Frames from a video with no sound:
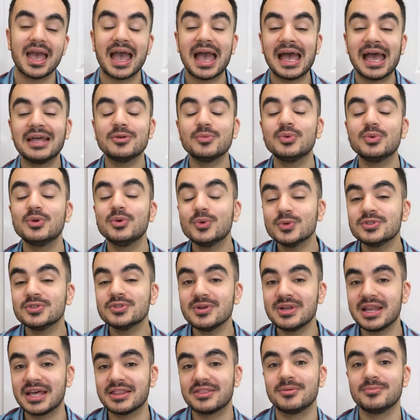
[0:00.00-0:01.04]
And we
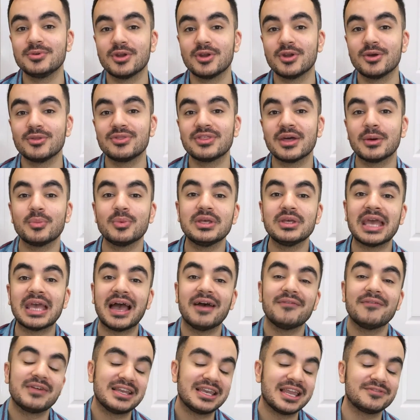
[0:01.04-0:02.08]
also let them know that we
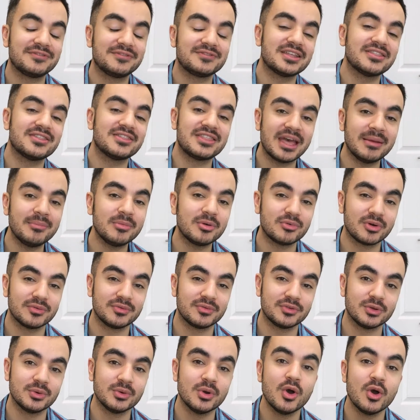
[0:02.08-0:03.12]
have left them a
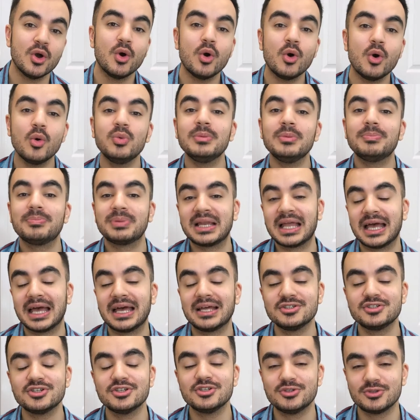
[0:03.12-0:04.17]
review or we
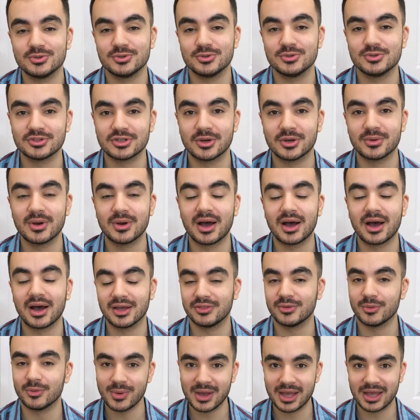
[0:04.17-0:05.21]
plan to do so
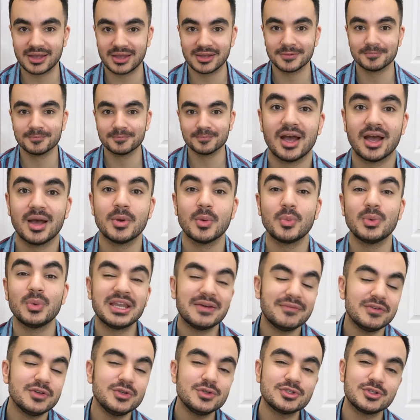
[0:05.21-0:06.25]
either way. We
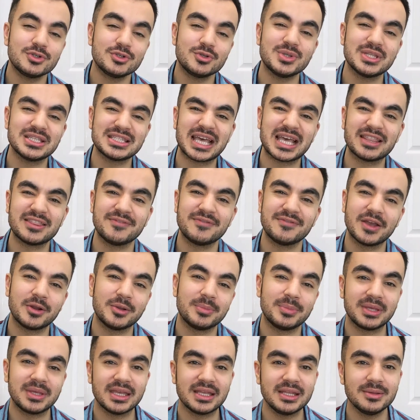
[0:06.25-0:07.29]
never used to do this at the very
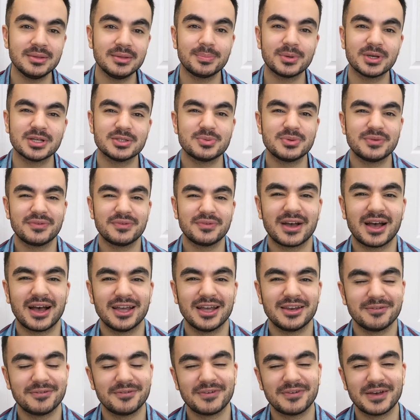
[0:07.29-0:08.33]
beginning because
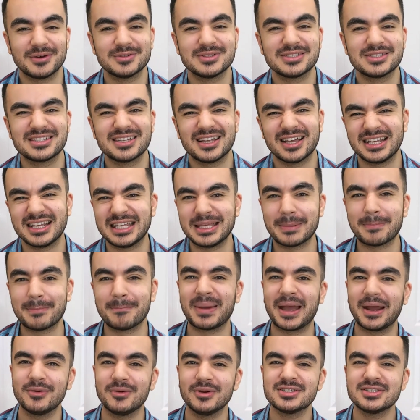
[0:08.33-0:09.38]
kind of felt slightly
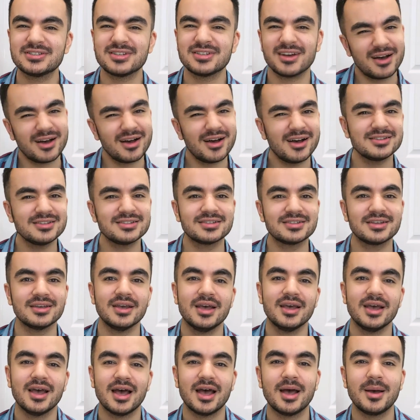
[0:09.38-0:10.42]
embarrassed to ask,
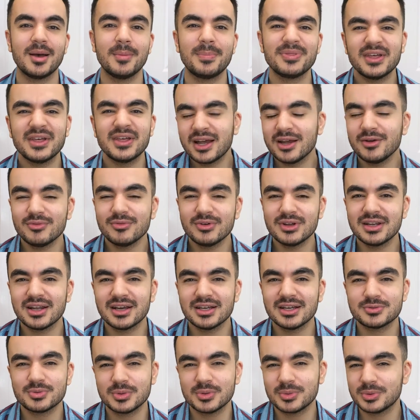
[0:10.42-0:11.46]
but then I
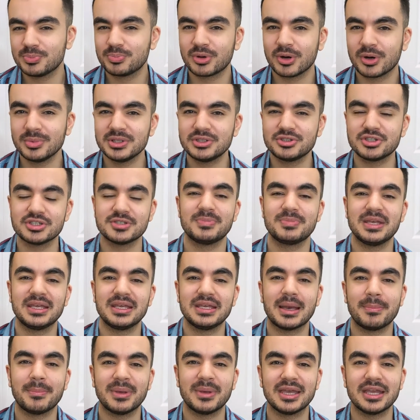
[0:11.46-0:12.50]
realized we were probably just
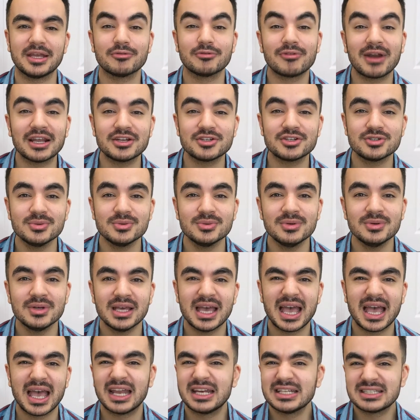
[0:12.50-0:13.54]
being a bit irrational
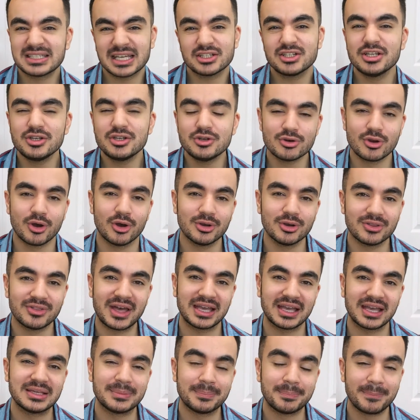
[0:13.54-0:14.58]
and it's actually not
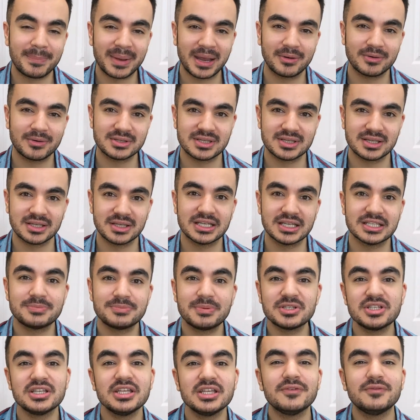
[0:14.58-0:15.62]
that embarrassing,
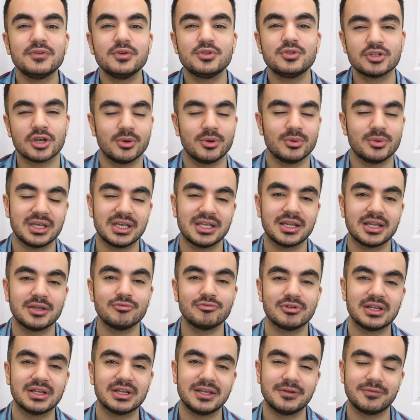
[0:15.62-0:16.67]
especially if you tone it in a
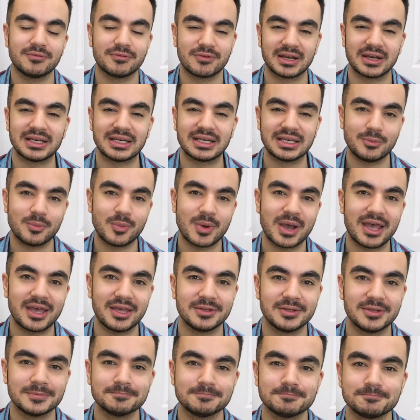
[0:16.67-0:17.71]
really friendly
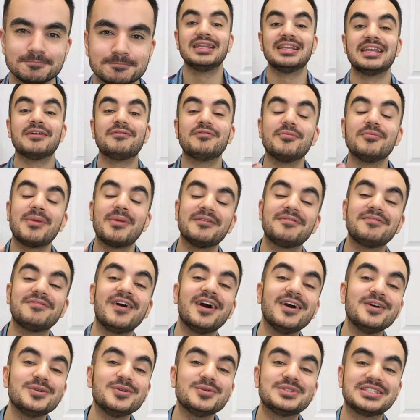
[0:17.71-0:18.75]
way. Now for my
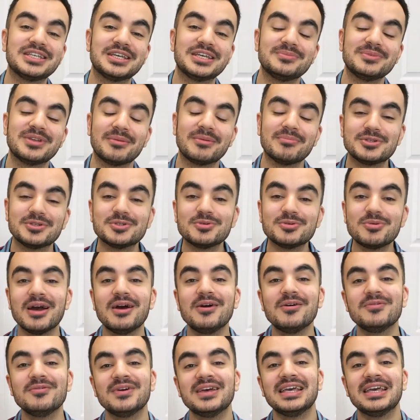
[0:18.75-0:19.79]
final tip, number
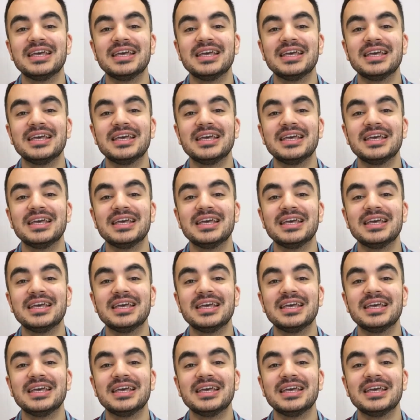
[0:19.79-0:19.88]
12,